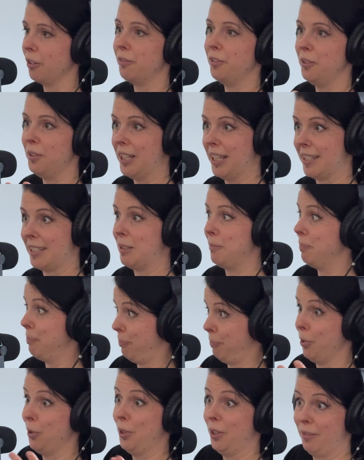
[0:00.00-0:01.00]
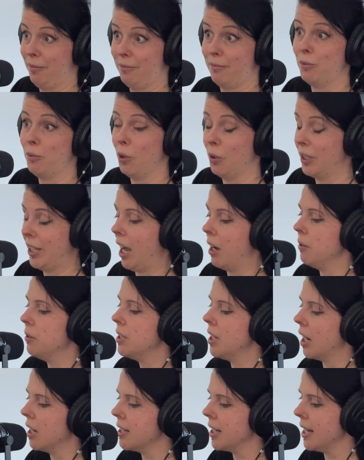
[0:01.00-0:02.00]
food. Let's roll it out in
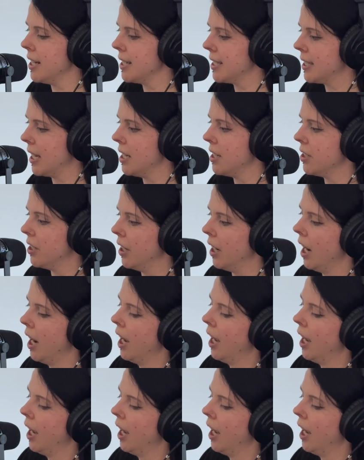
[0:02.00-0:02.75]
our data center.